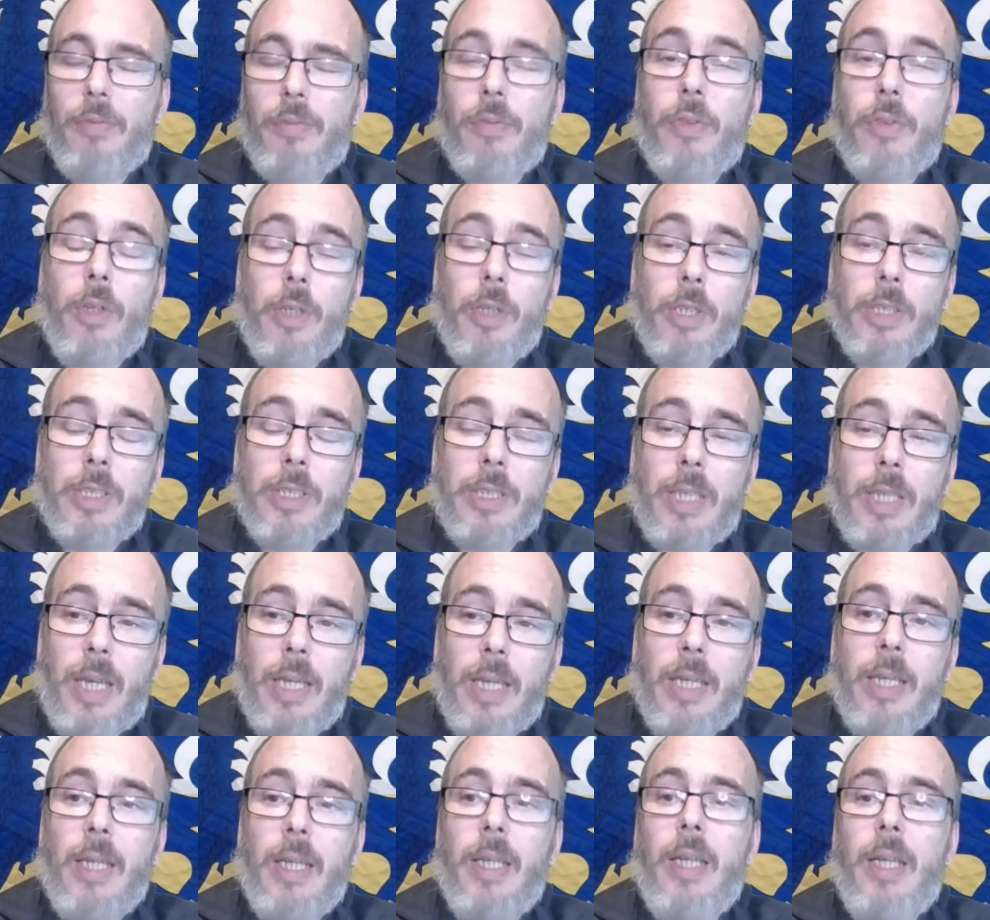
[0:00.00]

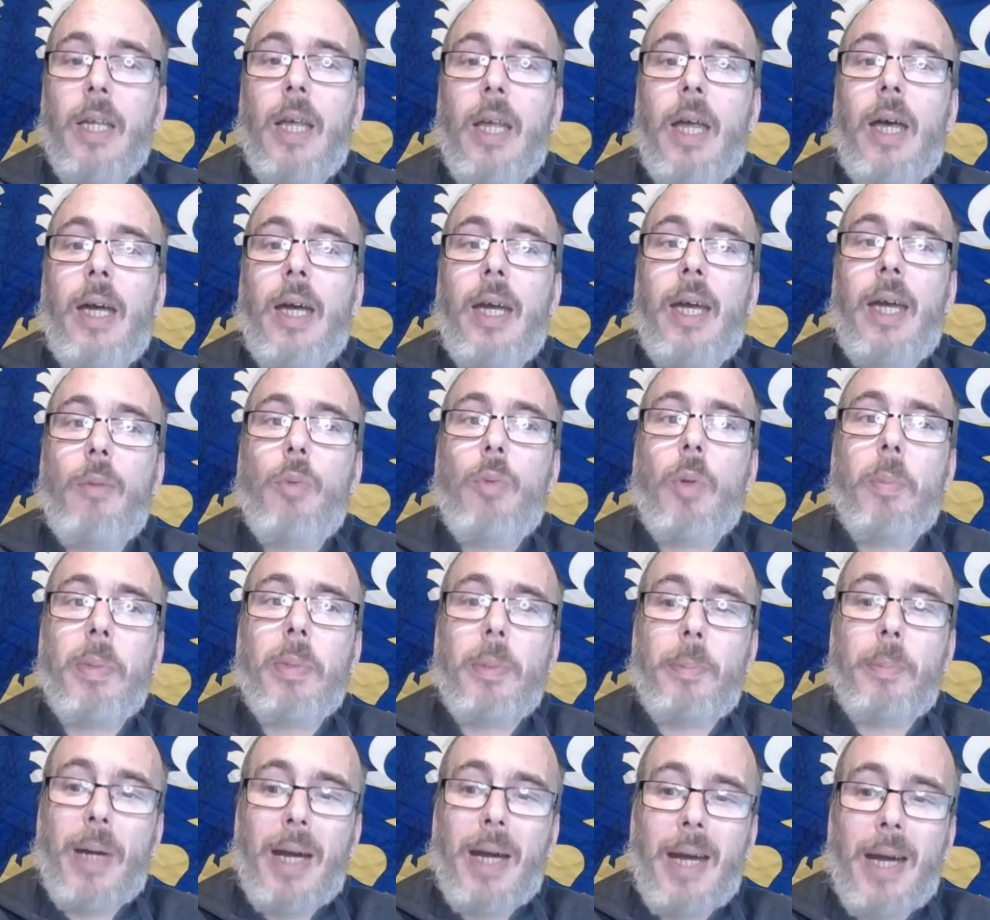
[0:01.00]
Thursday will be
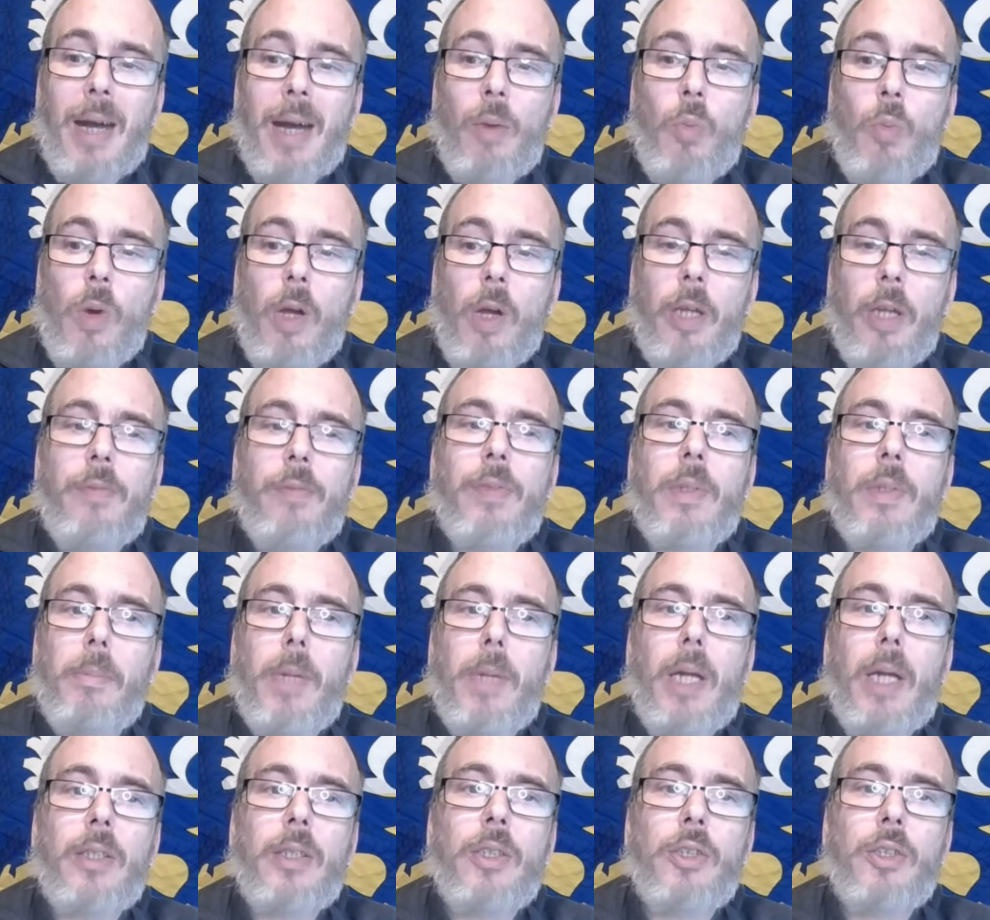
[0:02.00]
part 1 of the
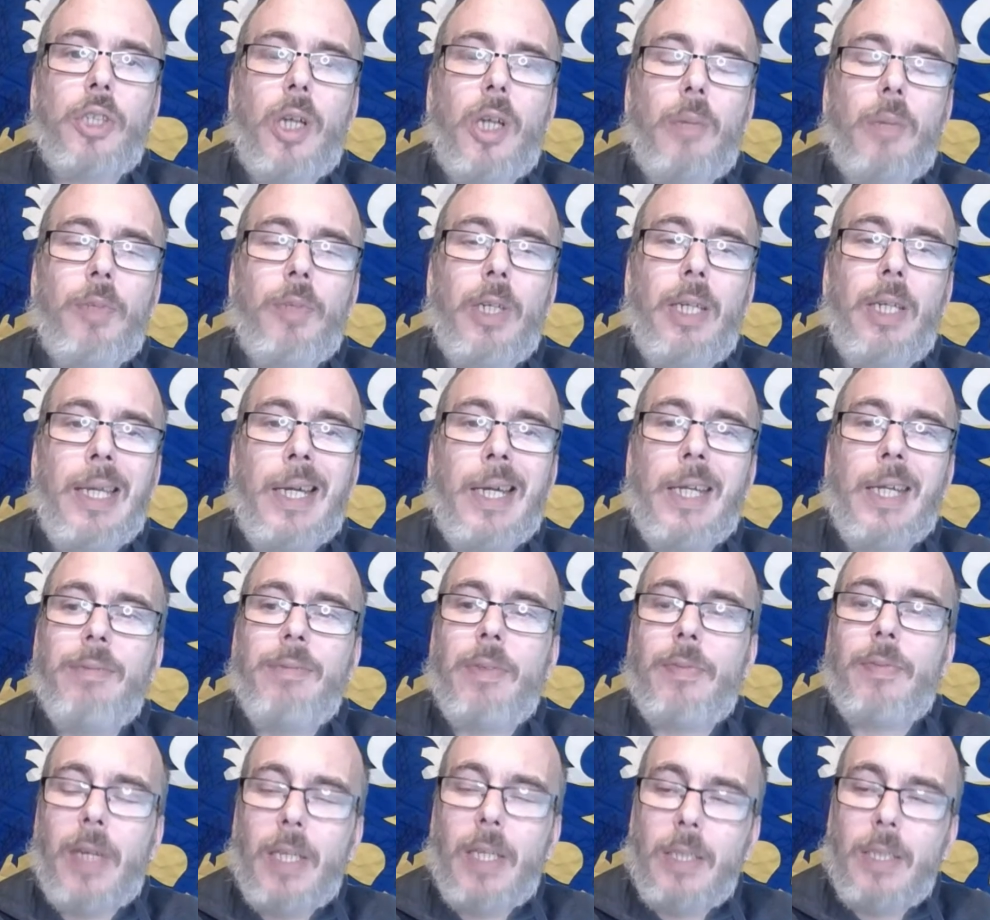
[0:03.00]
Michael Chopra live
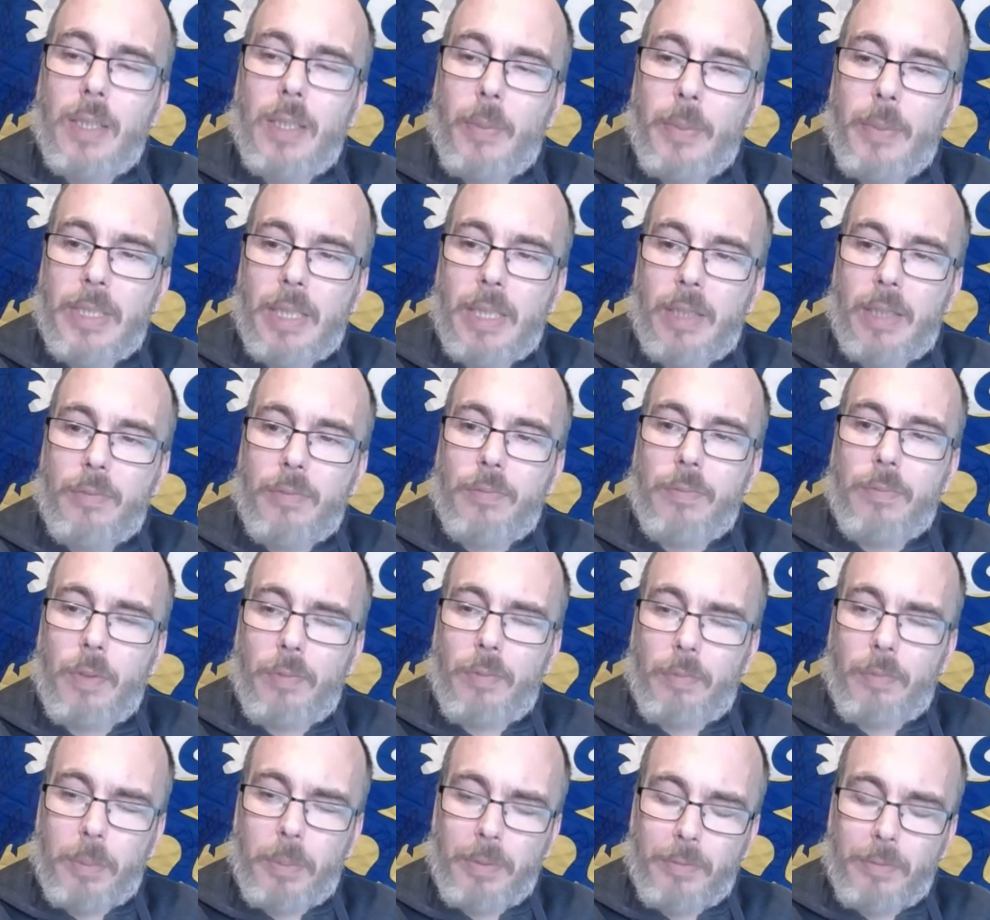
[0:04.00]
event that we did
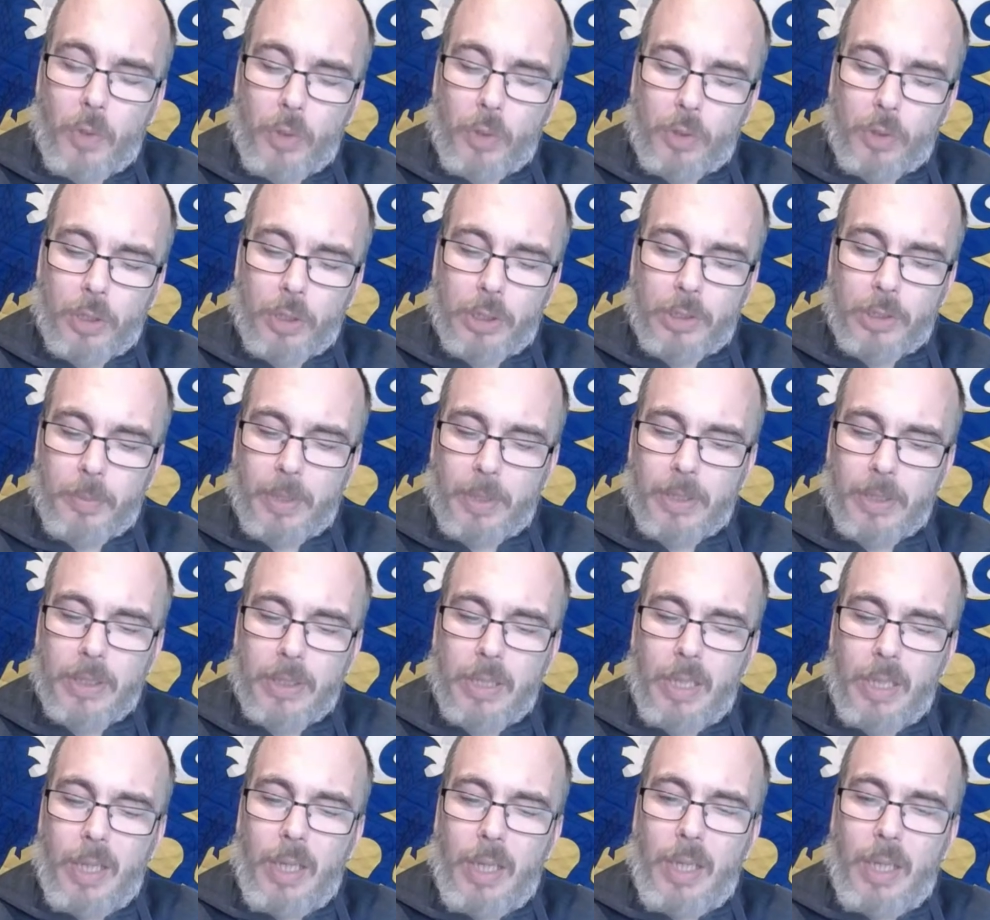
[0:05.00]
before Christmas,
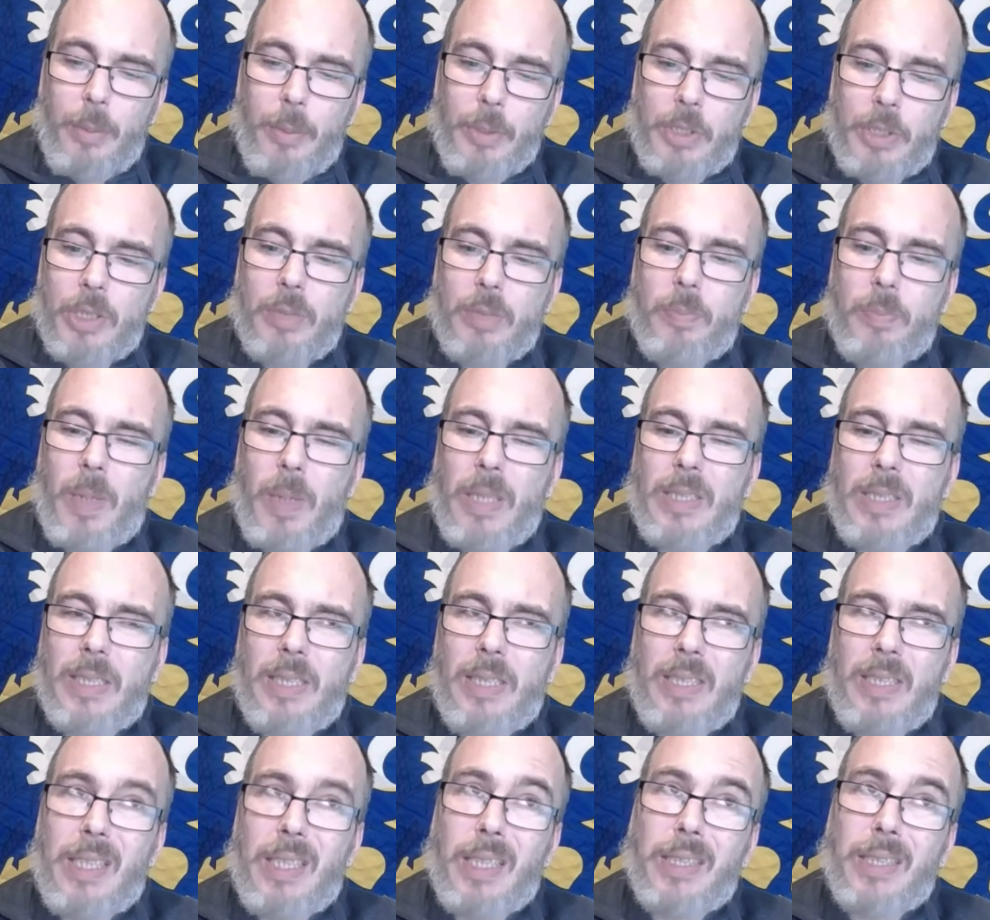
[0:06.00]
which is
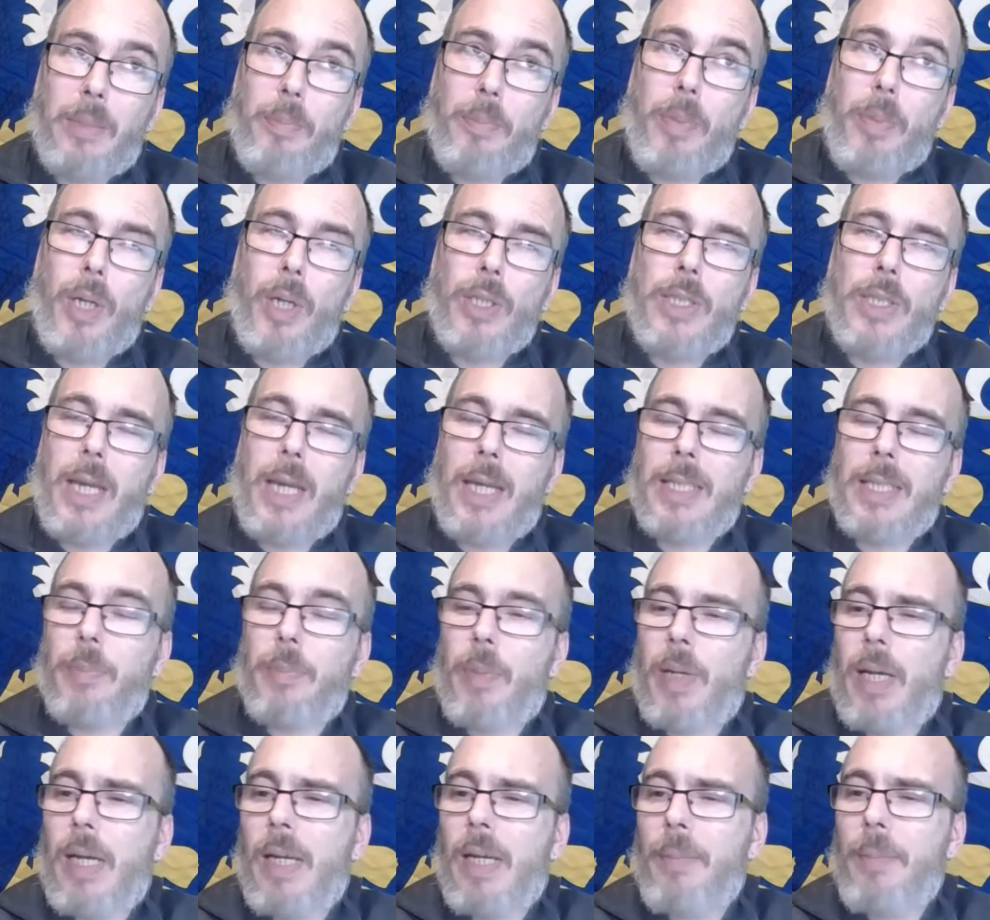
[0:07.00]
basically like the podcast
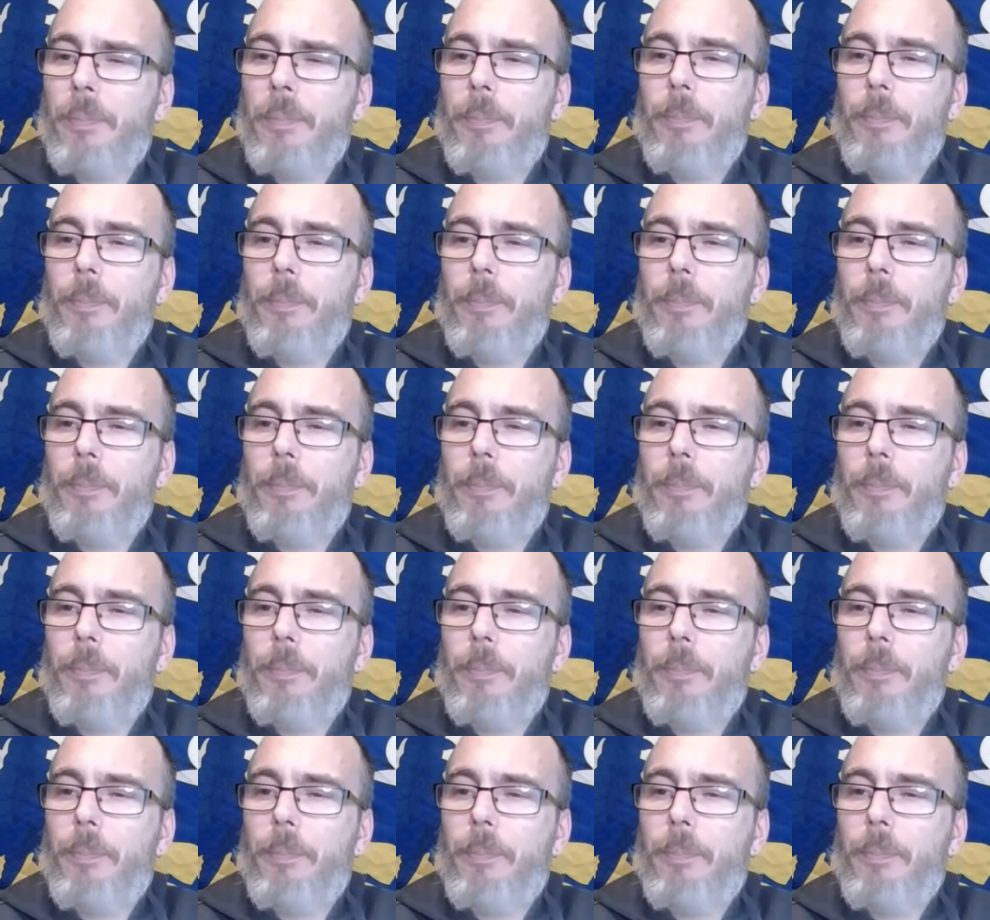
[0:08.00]
part.